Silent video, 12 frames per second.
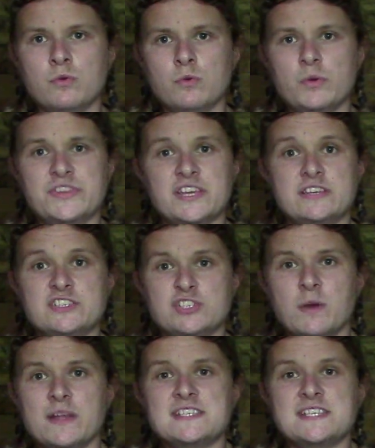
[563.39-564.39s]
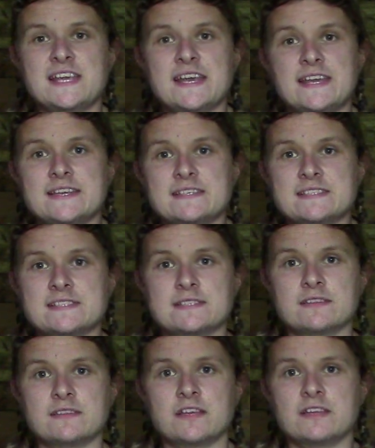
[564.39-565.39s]
Within 20
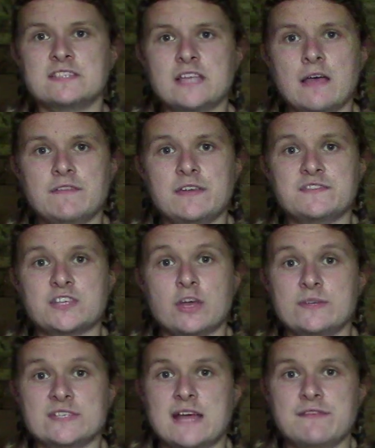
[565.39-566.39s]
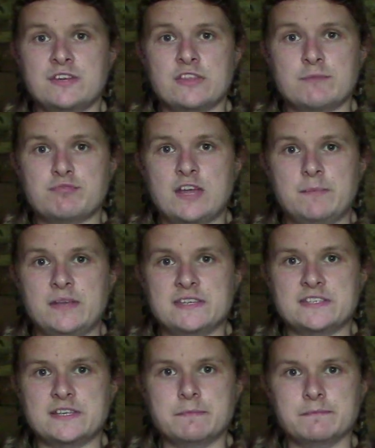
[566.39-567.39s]
years, the Conservatives are going to have another Prime
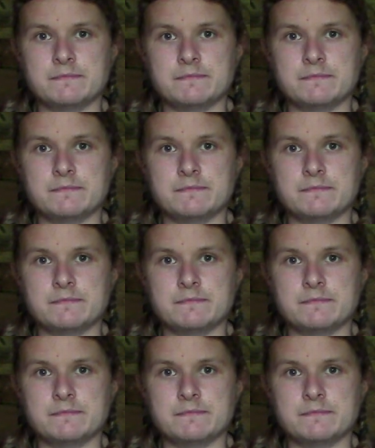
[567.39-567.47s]
Minister.